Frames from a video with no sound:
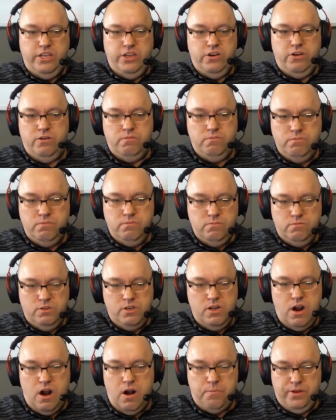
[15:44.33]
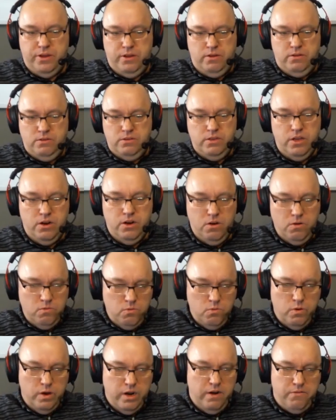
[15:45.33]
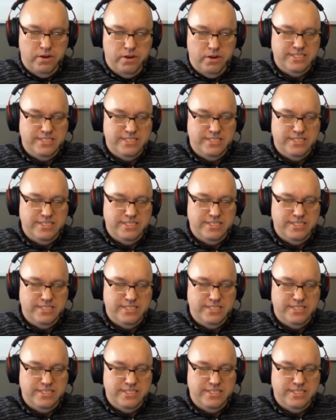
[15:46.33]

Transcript: your carpet, you know, whatever.